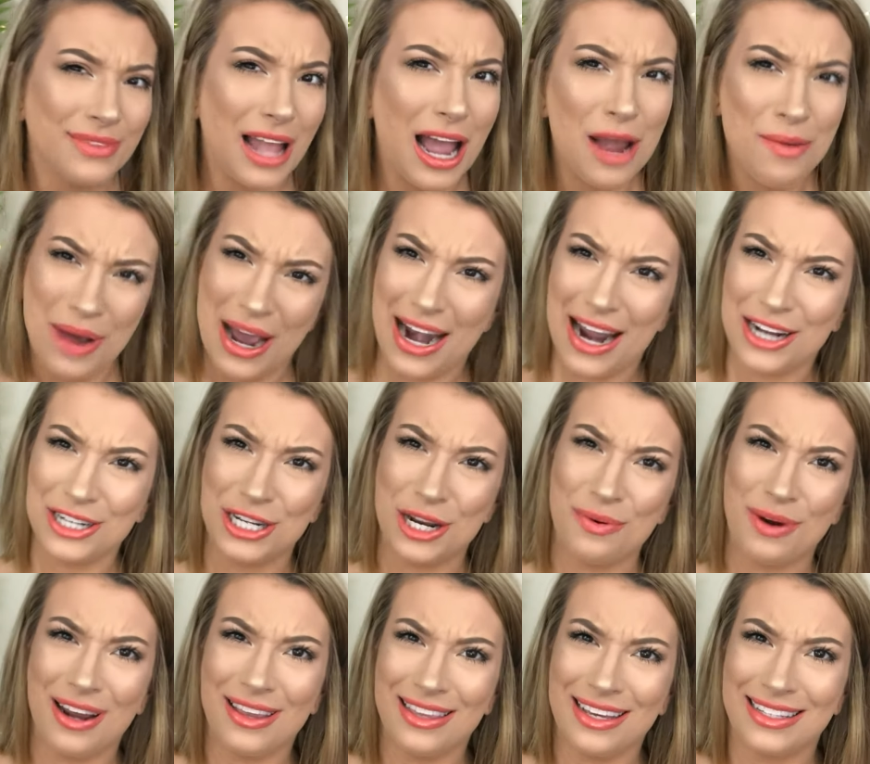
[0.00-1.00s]
I might actually
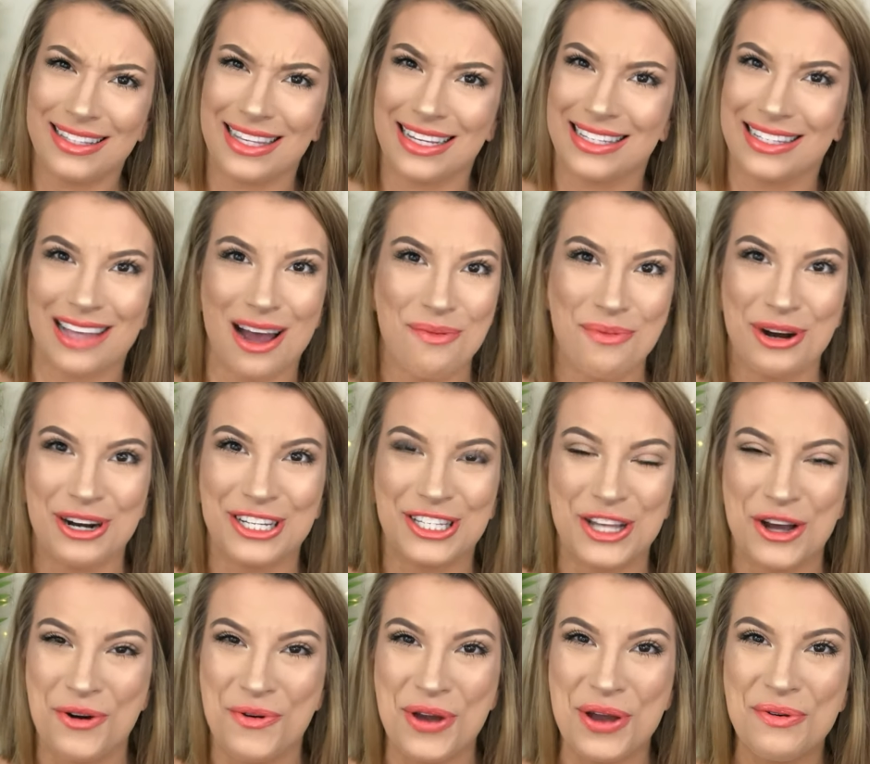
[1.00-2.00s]
wear this summer,
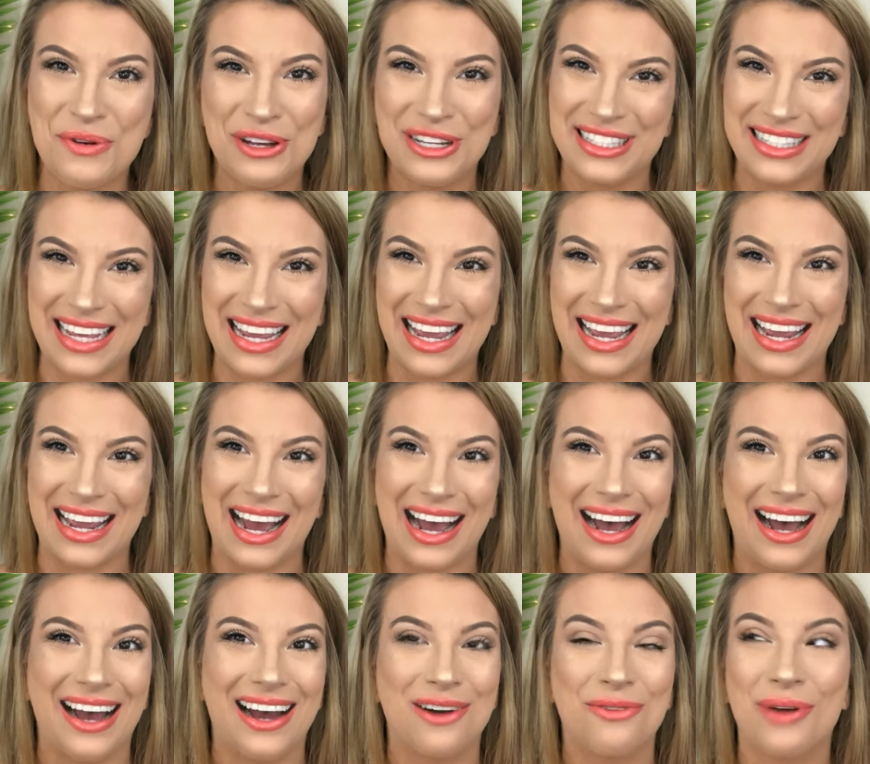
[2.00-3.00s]
so we will see.
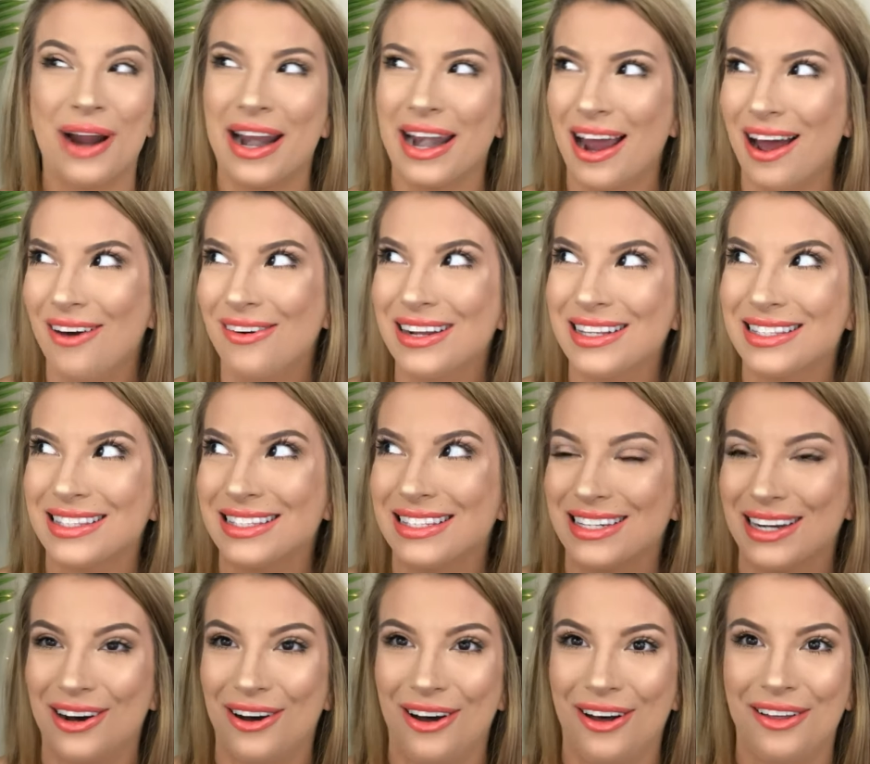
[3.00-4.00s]
Right now it's
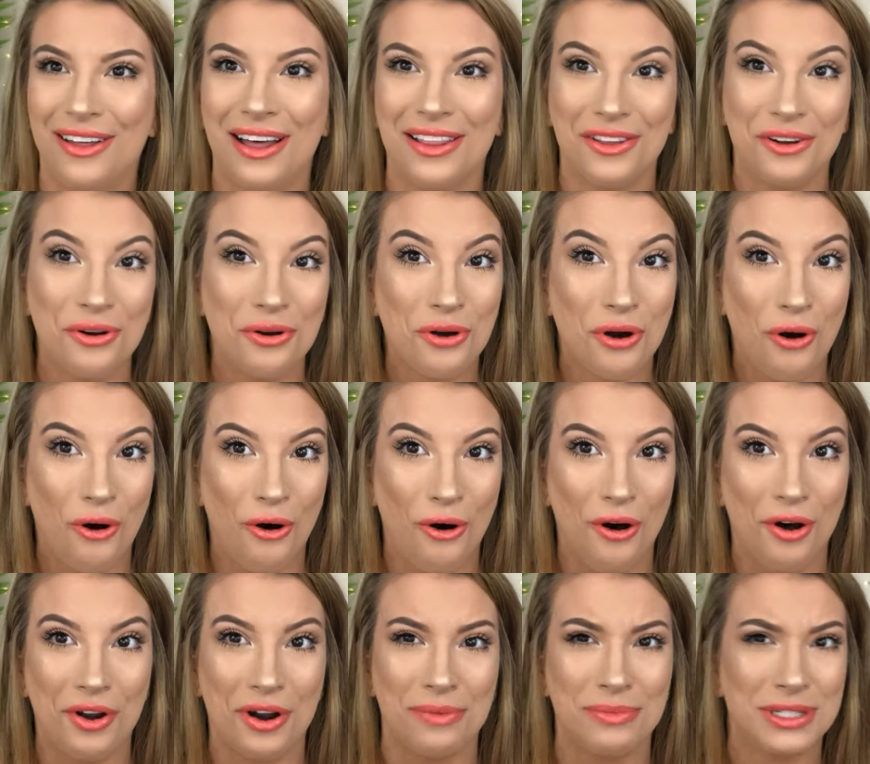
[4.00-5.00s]
still a little
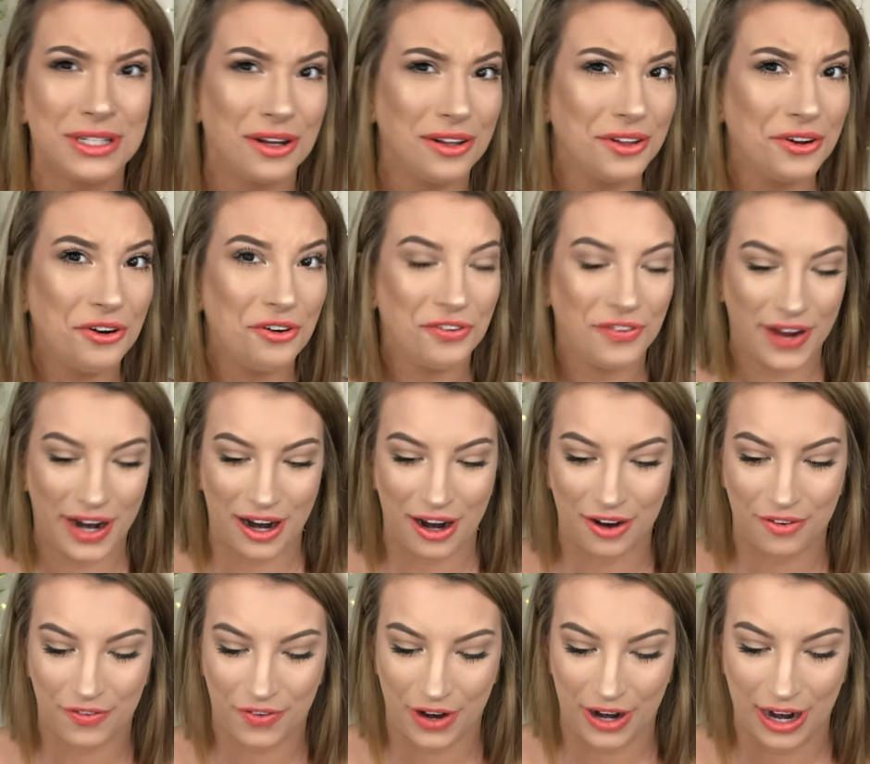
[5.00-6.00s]
cold. I'm still a little
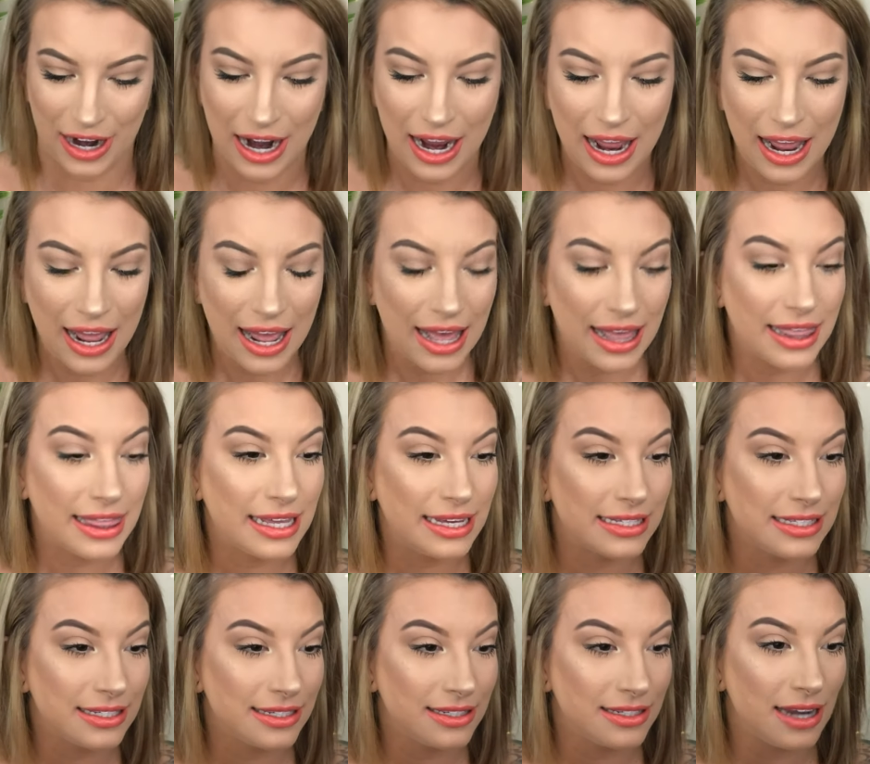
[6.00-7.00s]
fair for
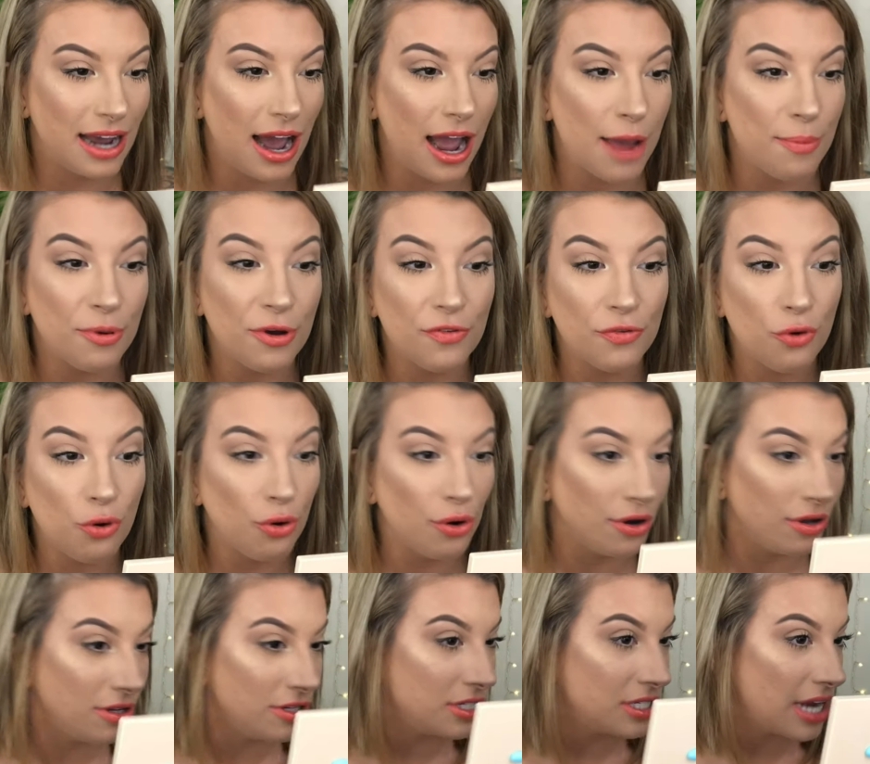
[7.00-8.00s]
this type of
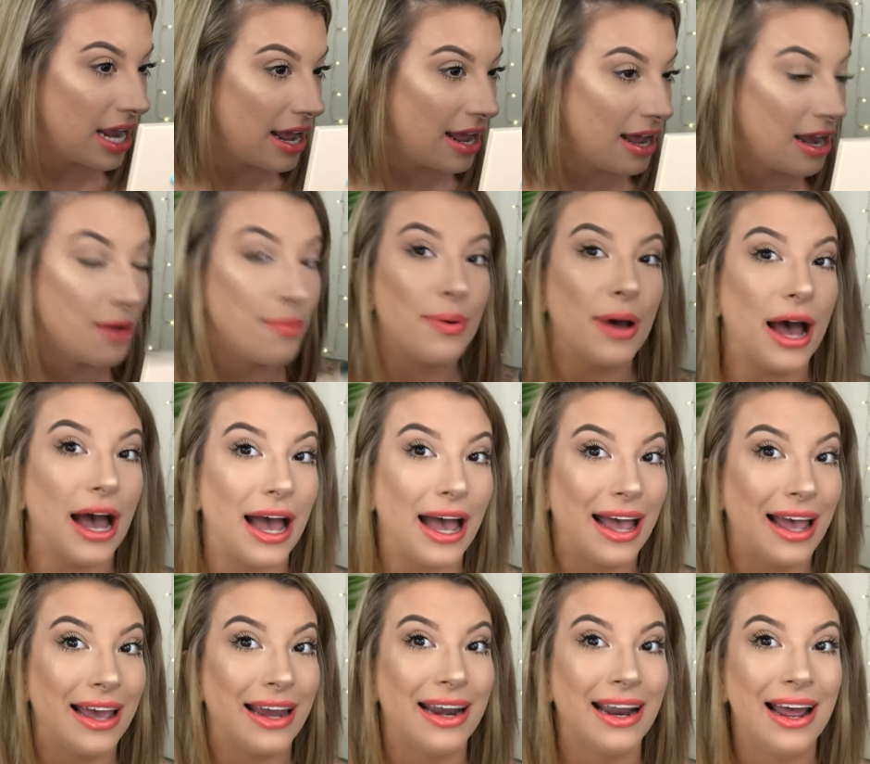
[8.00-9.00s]
coral shade,
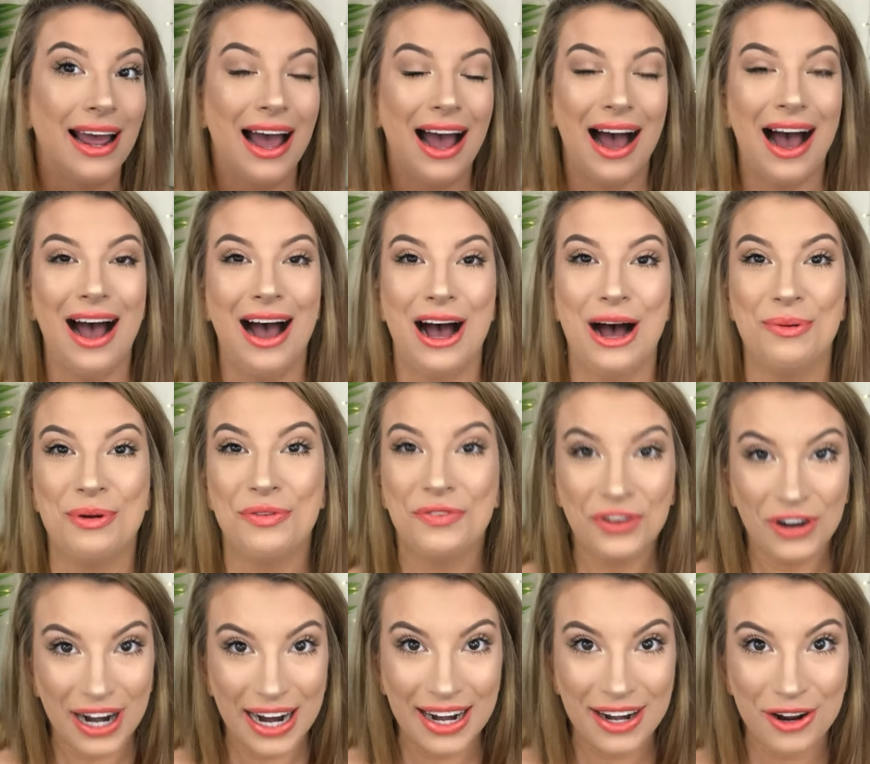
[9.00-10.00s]
but if
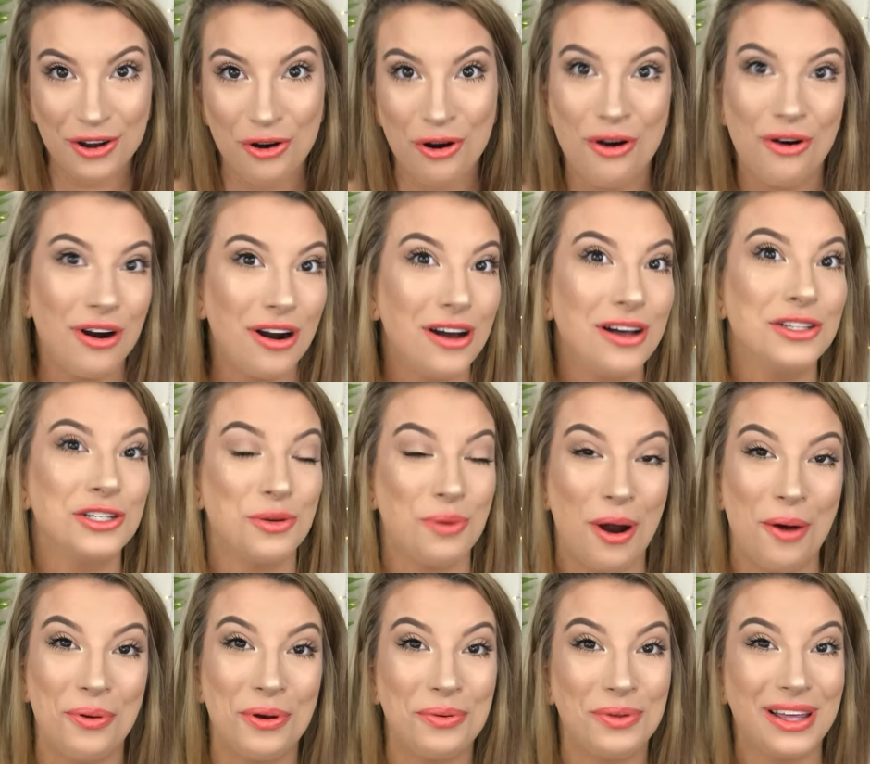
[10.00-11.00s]
you're into corals, you
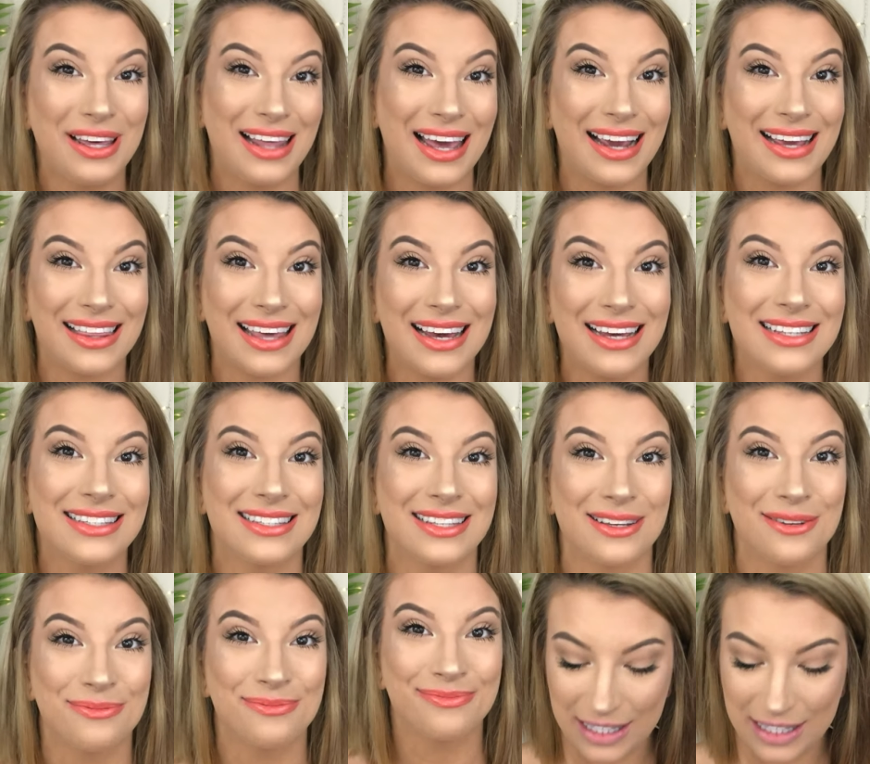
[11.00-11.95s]
probably really like this.